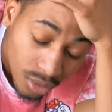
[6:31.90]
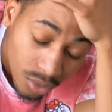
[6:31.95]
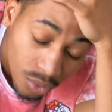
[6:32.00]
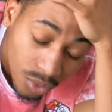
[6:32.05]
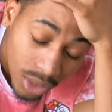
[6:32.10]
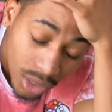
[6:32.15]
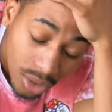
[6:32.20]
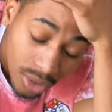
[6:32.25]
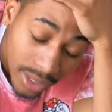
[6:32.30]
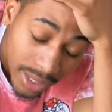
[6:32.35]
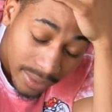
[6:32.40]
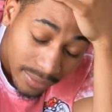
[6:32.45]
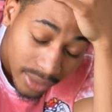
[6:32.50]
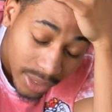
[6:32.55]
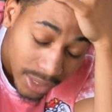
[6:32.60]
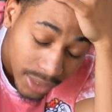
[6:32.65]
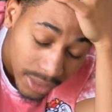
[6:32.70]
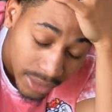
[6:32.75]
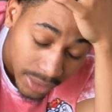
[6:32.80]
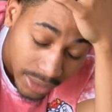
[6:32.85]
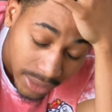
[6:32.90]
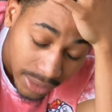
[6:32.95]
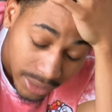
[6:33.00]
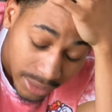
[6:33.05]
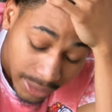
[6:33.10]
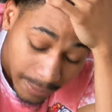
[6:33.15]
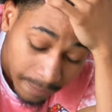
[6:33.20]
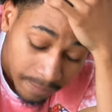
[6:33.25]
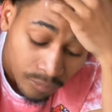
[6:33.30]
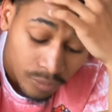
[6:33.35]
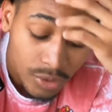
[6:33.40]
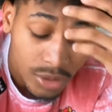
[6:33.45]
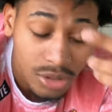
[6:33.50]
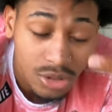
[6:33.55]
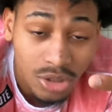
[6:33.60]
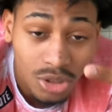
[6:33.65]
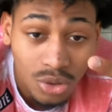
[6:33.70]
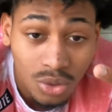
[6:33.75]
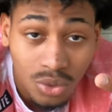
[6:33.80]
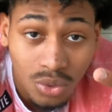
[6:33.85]
We ain't gonna have nothing to eat.
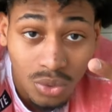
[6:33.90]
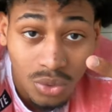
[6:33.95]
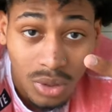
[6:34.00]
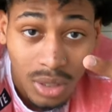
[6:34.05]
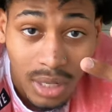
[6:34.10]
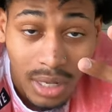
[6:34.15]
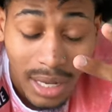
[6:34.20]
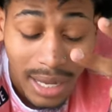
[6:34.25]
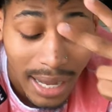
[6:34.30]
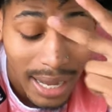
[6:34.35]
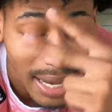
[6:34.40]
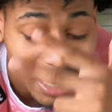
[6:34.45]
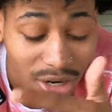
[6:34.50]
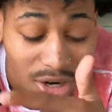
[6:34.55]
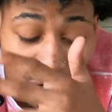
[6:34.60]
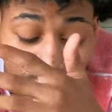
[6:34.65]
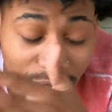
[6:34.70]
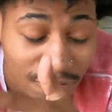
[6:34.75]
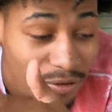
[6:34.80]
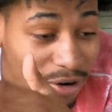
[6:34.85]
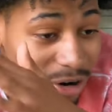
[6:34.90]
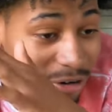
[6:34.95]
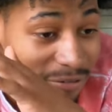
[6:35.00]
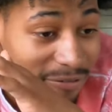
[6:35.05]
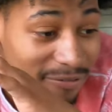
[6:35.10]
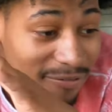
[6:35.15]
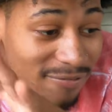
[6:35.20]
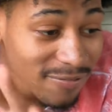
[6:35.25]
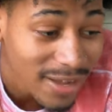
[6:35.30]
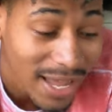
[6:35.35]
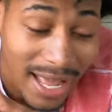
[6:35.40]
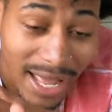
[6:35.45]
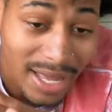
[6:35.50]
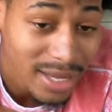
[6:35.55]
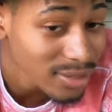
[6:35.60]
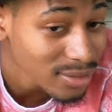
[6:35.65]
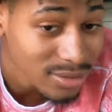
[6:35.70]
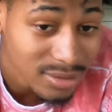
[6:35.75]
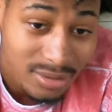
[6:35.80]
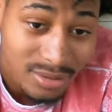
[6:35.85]
Two, I know for a
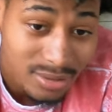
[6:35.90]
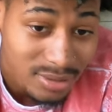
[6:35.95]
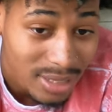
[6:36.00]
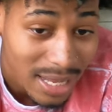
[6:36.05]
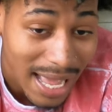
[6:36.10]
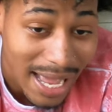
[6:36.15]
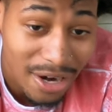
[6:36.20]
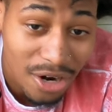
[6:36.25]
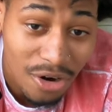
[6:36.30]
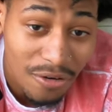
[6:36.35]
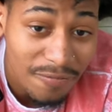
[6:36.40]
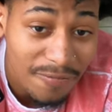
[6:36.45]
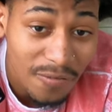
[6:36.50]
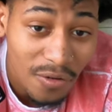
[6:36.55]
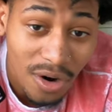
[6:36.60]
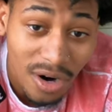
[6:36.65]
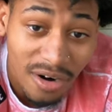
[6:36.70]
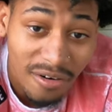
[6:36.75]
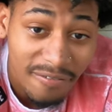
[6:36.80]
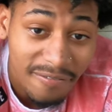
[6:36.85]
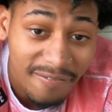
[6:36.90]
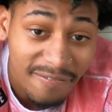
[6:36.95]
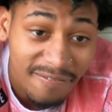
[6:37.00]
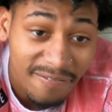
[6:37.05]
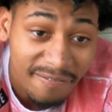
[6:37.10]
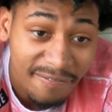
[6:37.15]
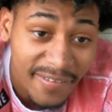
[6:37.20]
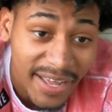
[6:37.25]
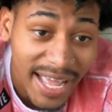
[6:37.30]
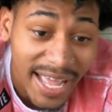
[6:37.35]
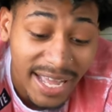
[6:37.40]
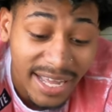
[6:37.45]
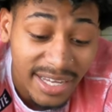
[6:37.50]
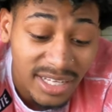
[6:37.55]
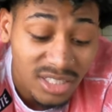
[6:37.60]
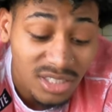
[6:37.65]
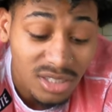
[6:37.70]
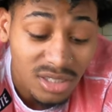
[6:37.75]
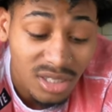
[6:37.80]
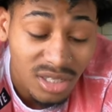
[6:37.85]
fact, I know for a fact,
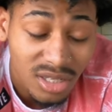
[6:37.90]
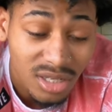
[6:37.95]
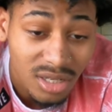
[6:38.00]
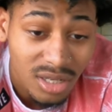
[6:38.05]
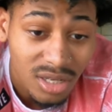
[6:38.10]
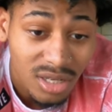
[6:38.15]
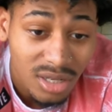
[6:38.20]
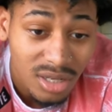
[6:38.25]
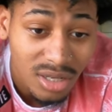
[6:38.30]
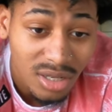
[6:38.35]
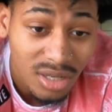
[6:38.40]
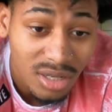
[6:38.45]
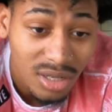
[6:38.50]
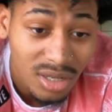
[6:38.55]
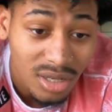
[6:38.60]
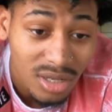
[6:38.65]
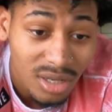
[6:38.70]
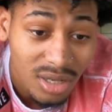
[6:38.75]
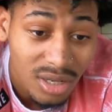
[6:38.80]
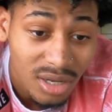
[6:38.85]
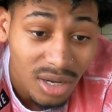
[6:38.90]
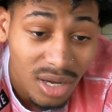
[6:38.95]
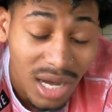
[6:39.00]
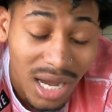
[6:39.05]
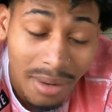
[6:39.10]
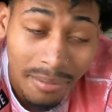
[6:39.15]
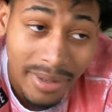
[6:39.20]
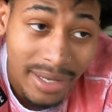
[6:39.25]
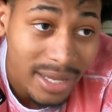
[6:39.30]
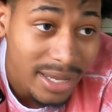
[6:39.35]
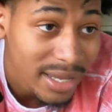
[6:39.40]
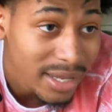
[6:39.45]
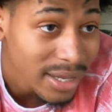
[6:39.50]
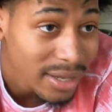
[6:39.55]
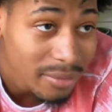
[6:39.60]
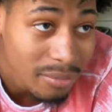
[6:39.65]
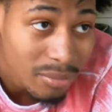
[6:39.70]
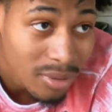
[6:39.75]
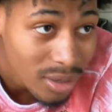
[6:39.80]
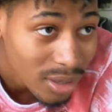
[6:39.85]
I'm gonna get
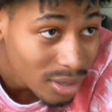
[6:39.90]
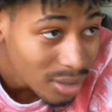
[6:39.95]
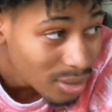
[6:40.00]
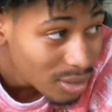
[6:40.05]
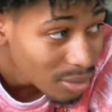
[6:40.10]
hit, bro